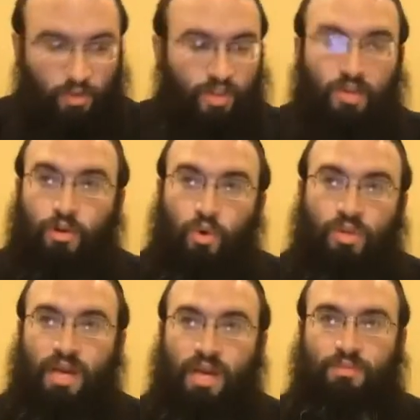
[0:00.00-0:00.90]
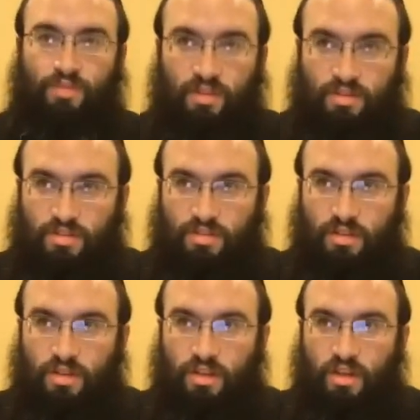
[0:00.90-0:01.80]
People are thinking about all types of
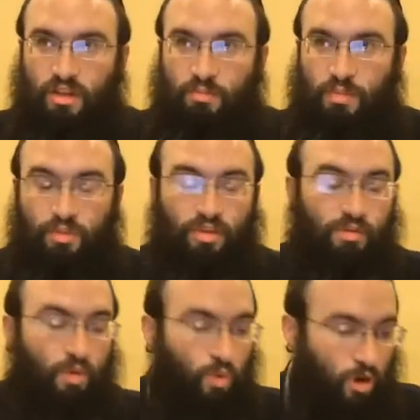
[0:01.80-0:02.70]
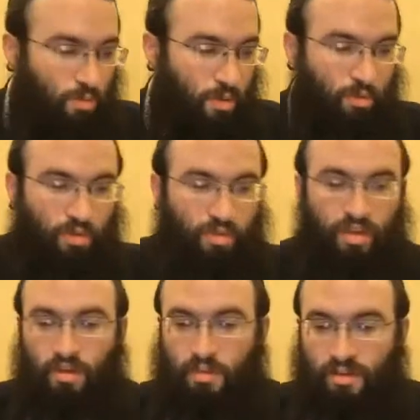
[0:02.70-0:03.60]
things. People are thinking about work. People are
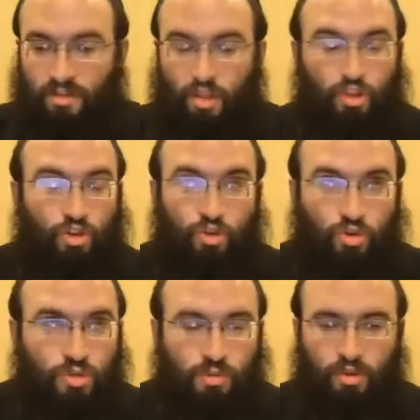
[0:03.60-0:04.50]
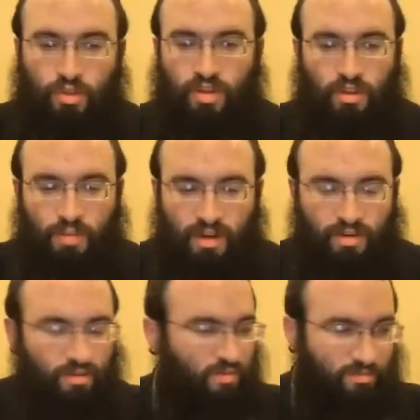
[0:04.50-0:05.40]
thinking about the news. People are thinking
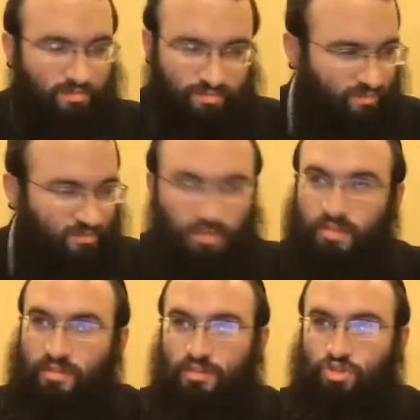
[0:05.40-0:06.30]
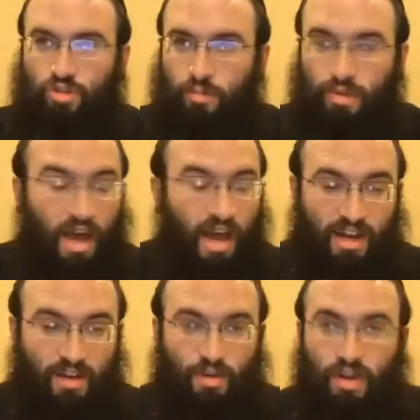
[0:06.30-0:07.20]
about Trump.
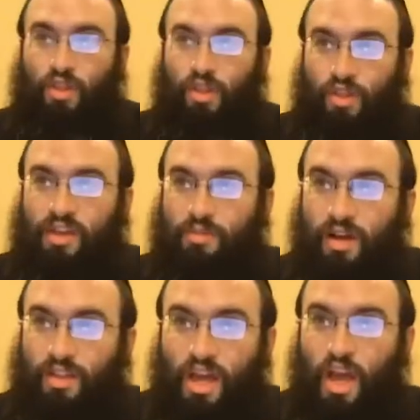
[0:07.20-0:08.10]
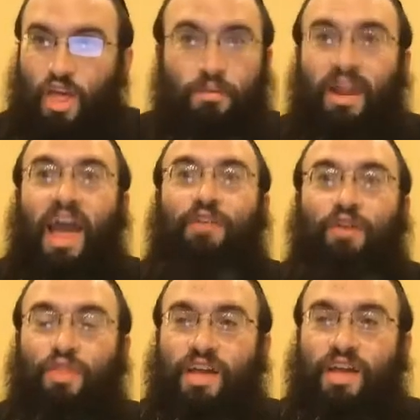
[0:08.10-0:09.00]
I don't know, whatever they're thinking about. Think about
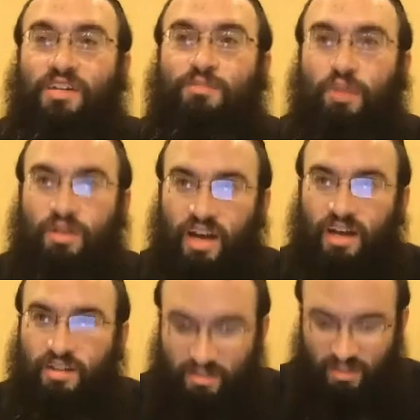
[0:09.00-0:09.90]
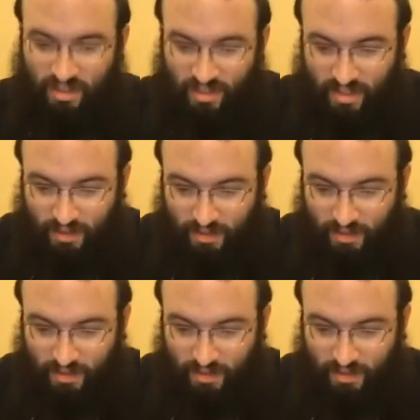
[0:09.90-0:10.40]
everything else but God.